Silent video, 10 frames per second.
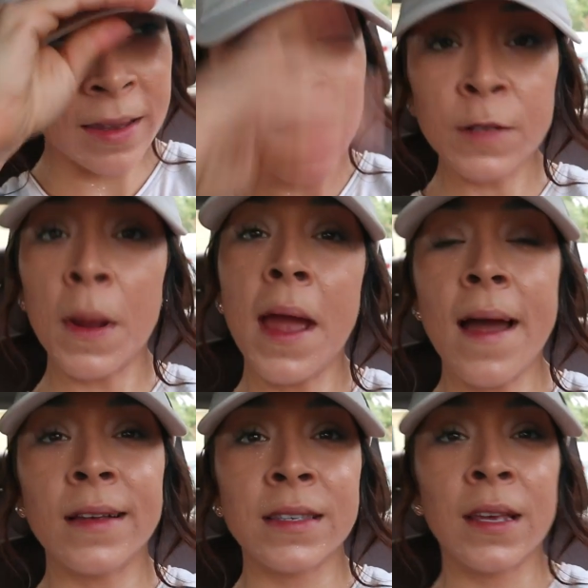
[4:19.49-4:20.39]
kicked my
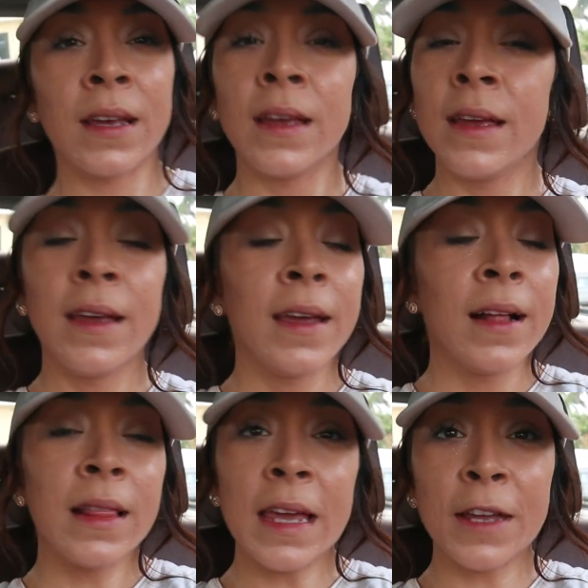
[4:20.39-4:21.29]
ass
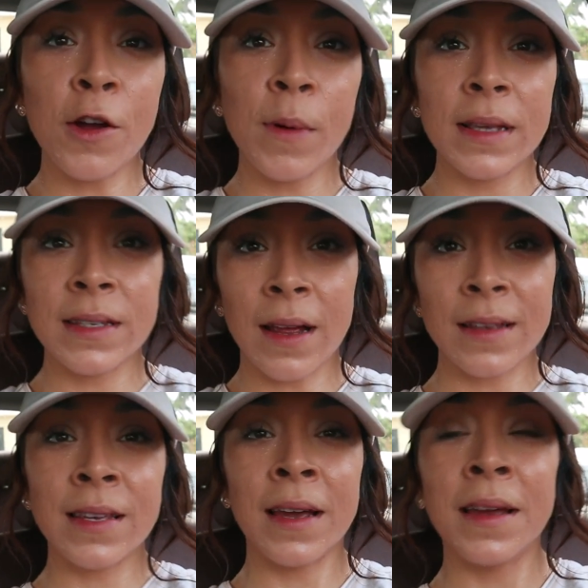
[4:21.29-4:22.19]
like it always
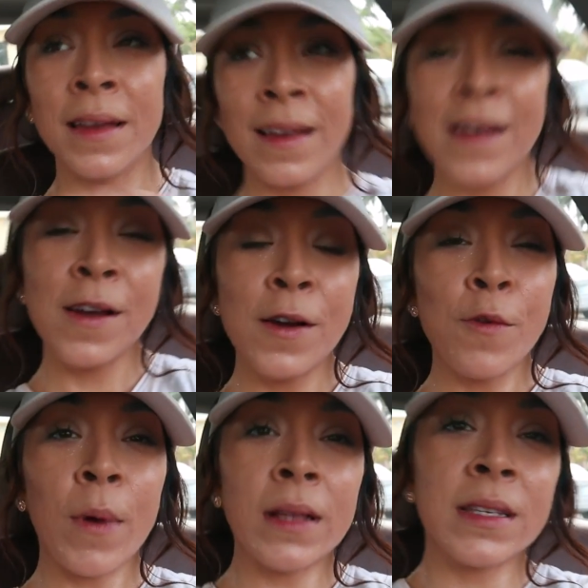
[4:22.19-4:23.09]
does.
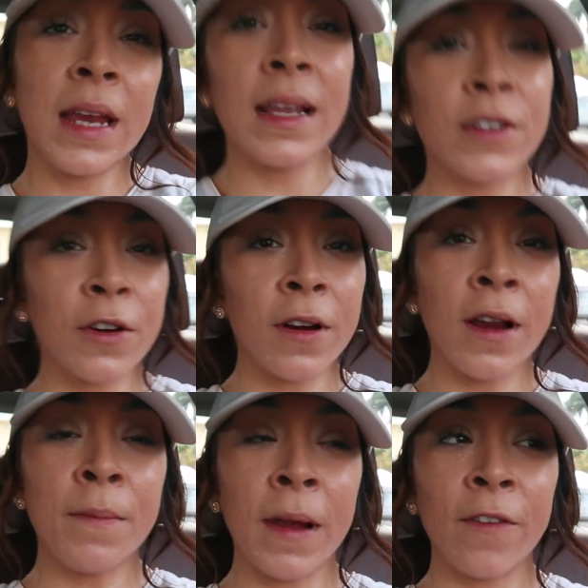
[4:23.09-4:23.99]
Wednesdays are
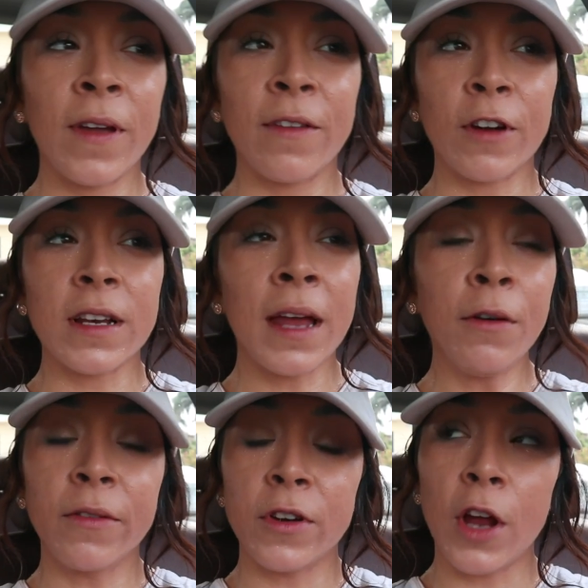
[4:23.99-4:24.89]
my favorite. I
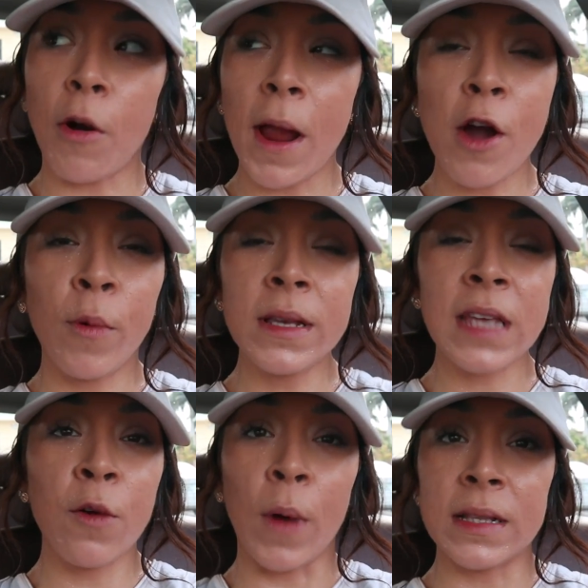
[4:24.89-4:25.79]
don't even know. I always
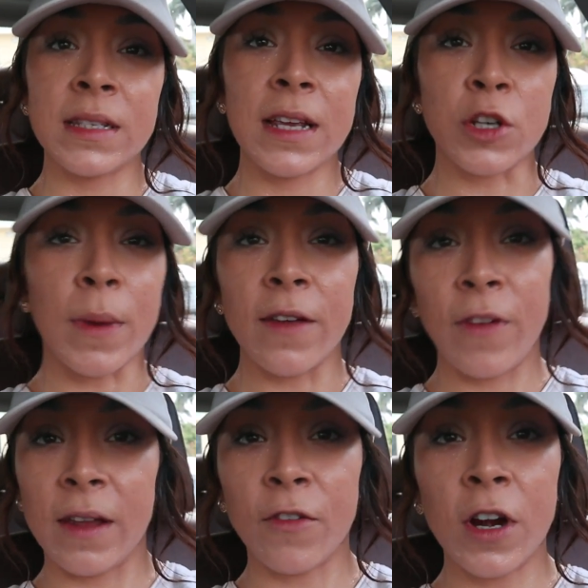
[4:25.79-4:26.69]
say Wednesdays are my
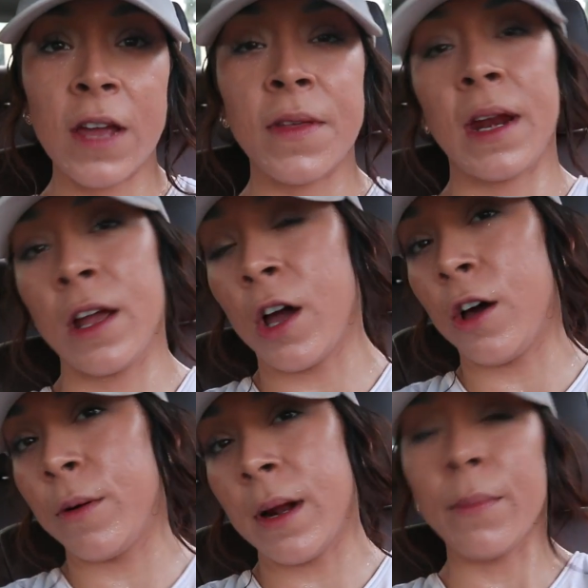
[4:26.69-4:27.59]
favorite and then I
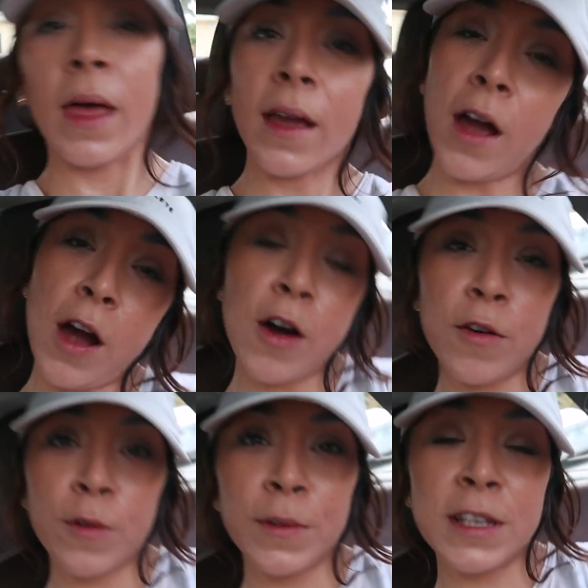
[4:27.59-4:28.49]
go and I'm like,
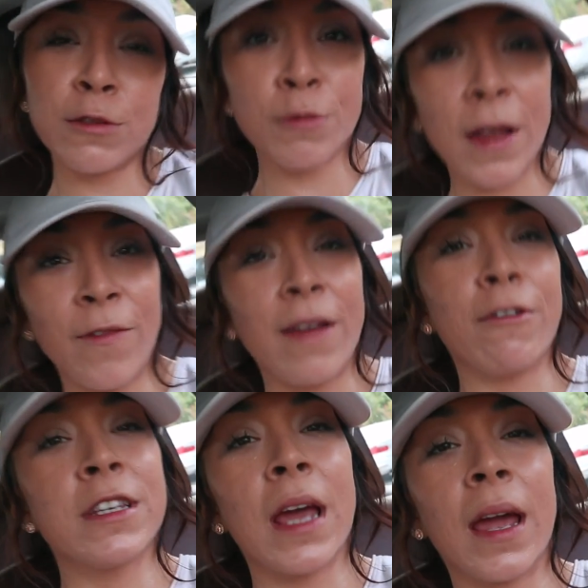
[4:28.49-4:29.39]
oh, this was my
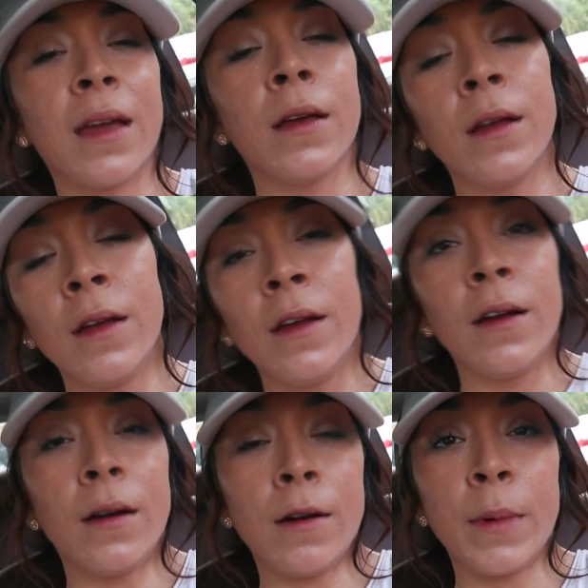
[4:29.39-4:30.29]
favorite day.
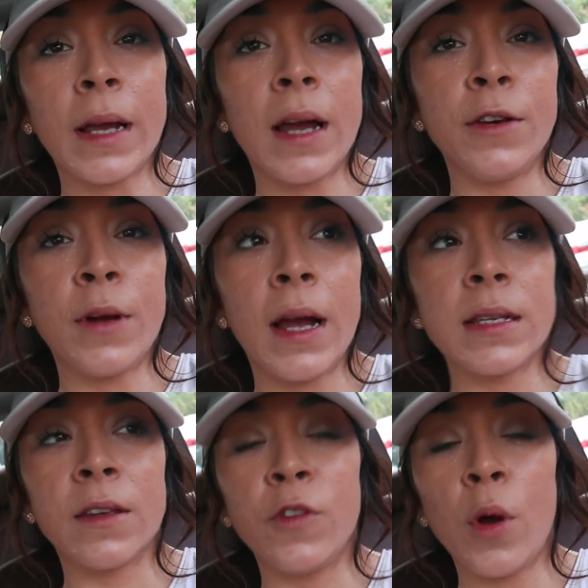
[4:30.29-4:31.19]
Oh my God, you
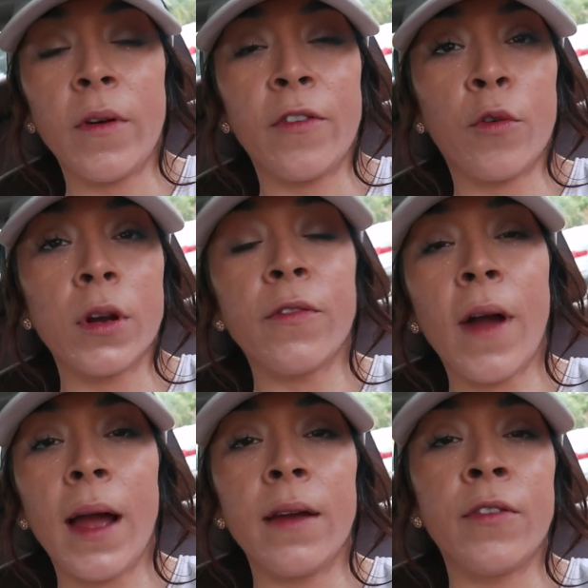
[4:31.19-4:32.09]
guys, if you have
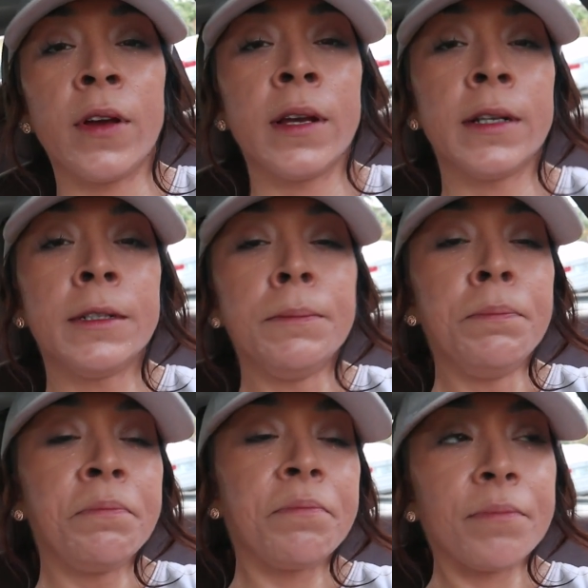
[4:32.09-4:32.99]

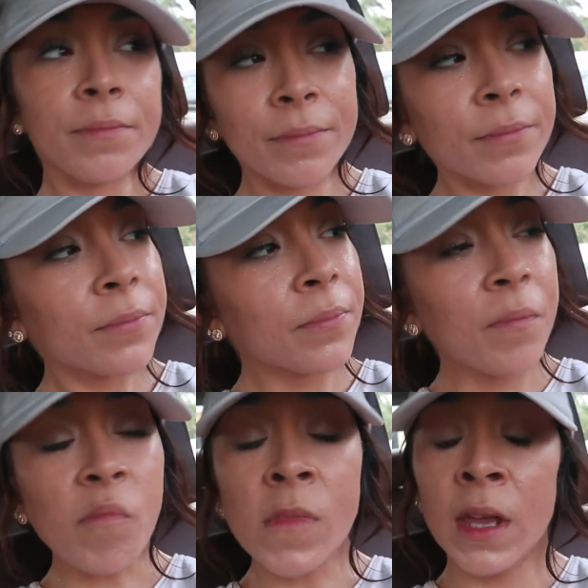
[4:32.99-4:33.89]

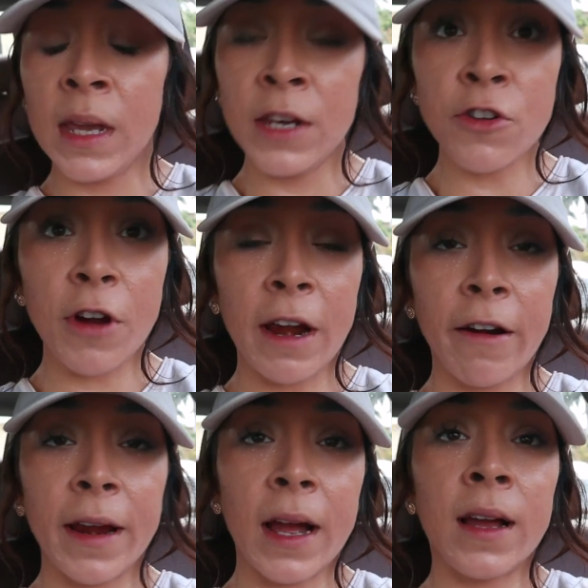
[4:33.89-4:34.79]
F45 in your
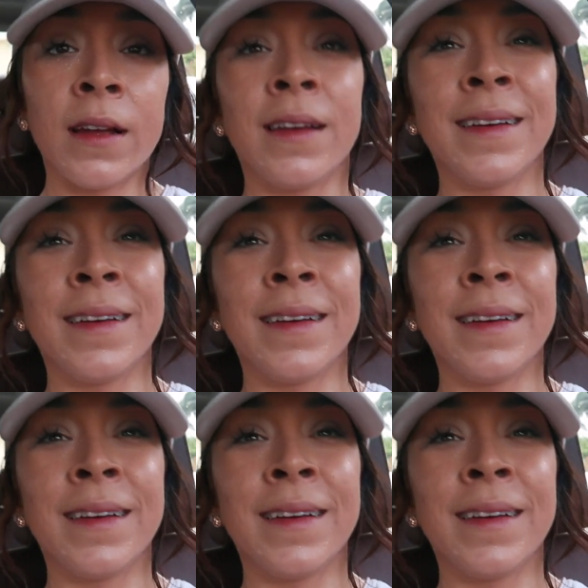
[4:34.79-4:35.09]
area,